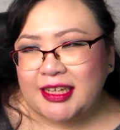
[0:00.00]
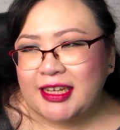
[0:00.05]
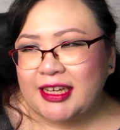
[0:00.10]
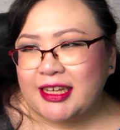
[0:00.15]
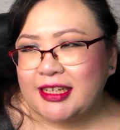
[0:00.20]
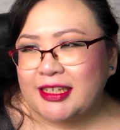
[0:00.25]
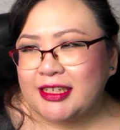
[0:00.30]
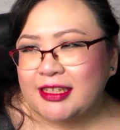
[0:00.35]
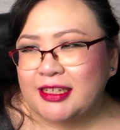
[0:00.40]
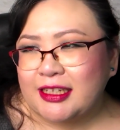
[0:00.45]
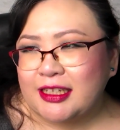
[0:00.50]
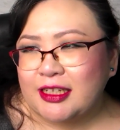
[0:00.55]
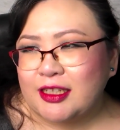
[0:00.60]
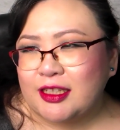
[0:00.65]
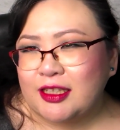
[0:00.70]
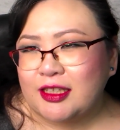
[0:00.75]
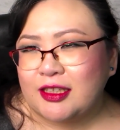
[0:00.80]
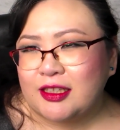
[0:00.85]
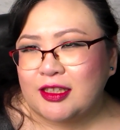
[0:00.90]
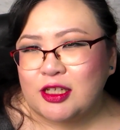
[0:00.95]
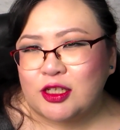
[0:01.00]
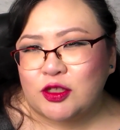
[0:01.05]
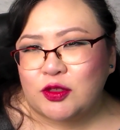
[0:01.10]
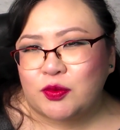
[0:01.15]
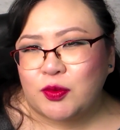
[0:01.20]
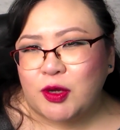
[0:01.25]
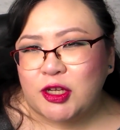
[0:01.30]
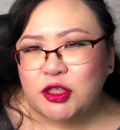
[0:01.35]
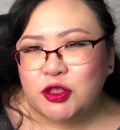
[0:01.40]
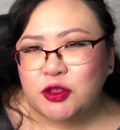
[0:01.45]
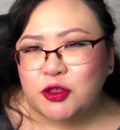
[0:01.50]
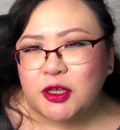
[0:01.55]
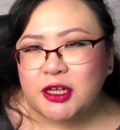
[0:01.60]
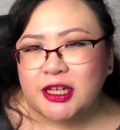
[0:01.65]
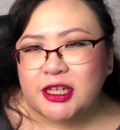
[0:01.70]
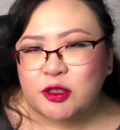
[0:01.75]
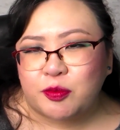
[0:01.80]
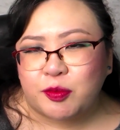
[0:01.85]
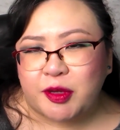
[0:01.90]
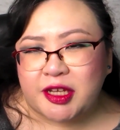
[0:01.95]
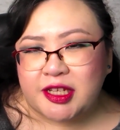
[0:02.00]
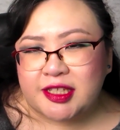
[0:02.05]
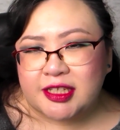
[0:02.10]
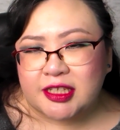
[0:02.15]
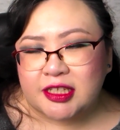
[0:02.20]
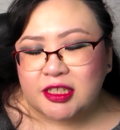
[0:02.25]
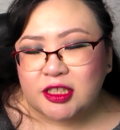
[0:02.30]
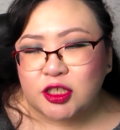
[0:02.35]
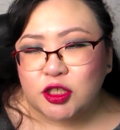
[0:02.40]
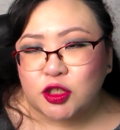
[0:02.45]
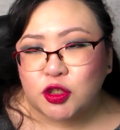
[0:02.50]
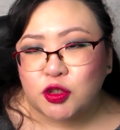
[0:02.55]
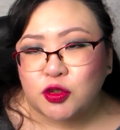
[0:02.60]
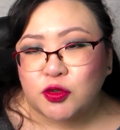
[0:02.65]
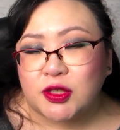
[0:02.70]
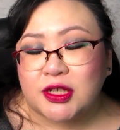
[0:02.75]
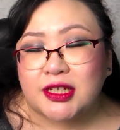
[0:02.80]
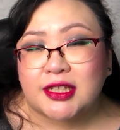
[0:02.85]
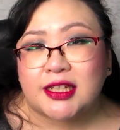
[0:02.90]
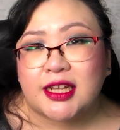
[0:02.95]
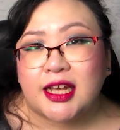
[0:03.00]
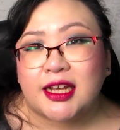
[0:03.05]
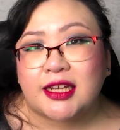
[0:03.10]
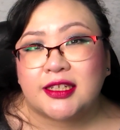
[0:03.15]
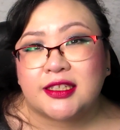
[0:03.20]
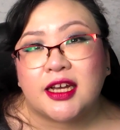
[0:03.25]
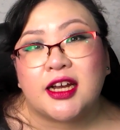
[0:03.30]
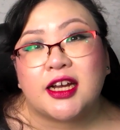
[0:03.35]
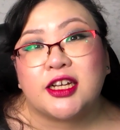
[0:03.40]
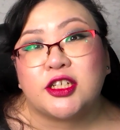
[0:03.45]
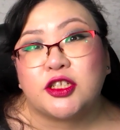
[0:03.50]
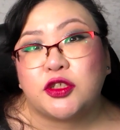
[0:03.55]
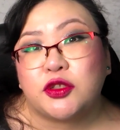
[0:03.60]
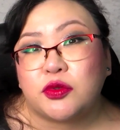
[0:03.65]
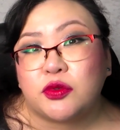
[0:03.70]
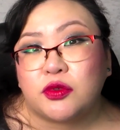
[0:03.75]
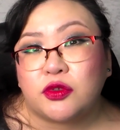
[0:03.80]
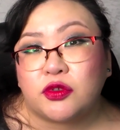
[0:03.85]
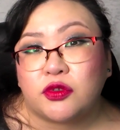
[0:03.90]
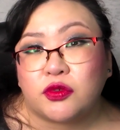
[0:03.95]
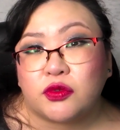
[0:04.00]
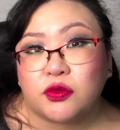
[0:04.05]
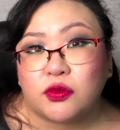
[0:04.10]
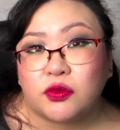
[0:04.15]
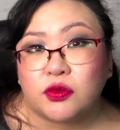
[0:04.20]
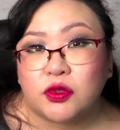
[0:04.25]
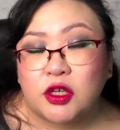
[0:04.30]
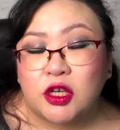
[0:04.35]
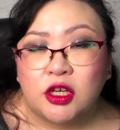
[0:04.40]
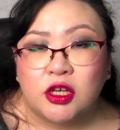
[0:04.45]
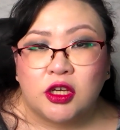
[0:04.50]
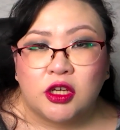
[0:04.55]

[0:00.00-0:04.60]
And this red string is basically a string that ties you to